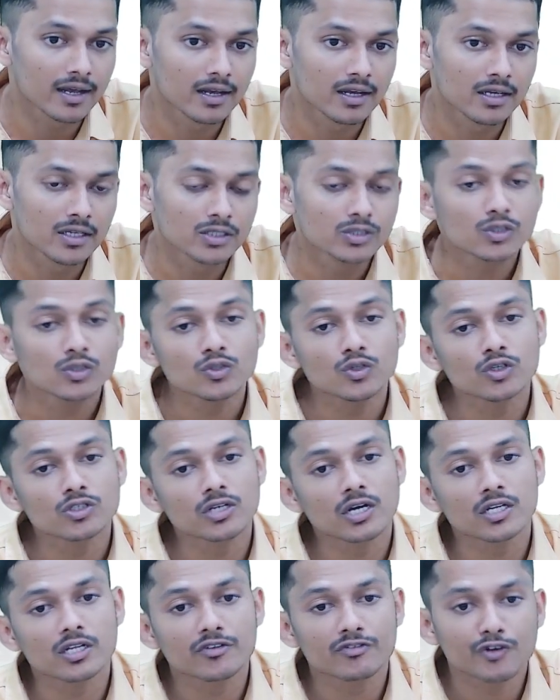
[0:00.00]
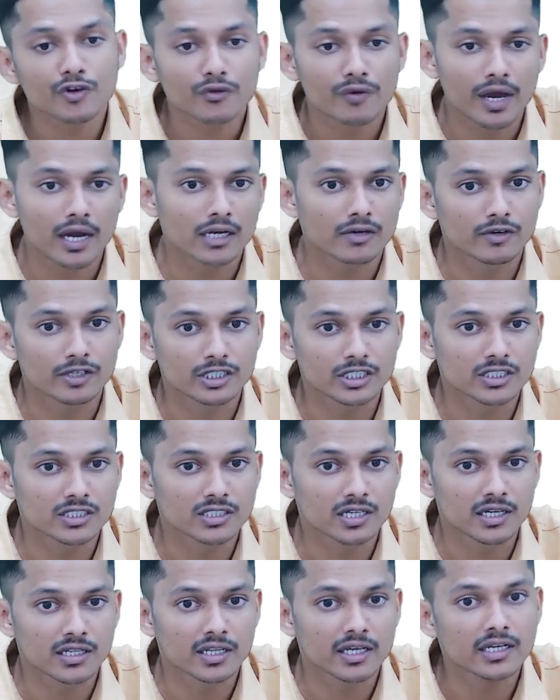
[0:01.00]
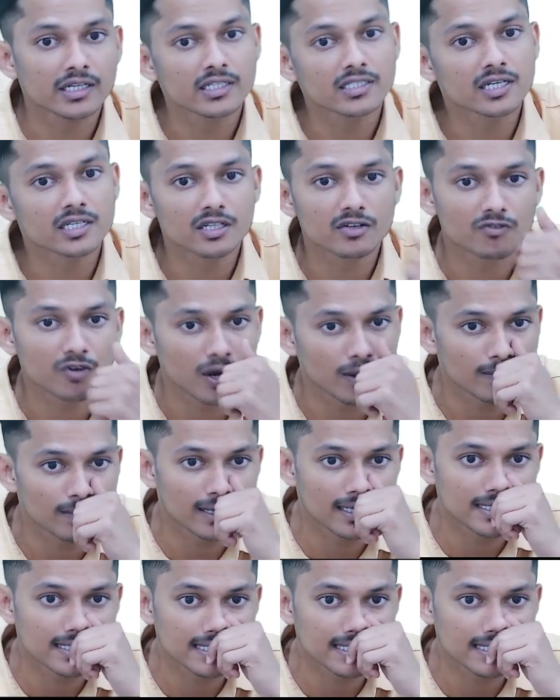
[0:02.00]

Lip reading: So those are the few evaluations are there. These are the formulas.